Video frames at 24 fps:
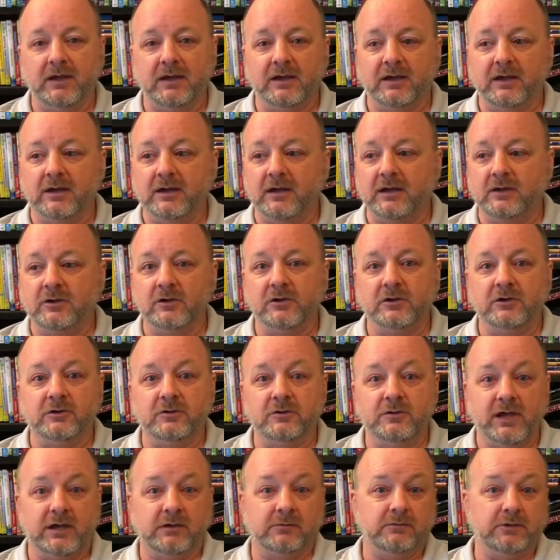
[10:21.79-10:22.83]
And you can do
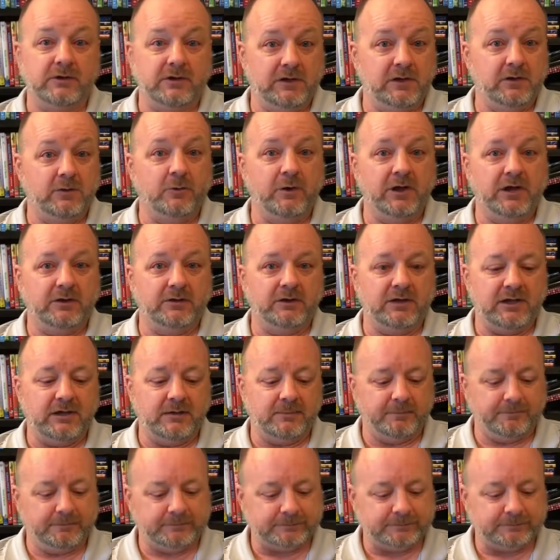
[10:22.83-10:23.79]
that really quickly.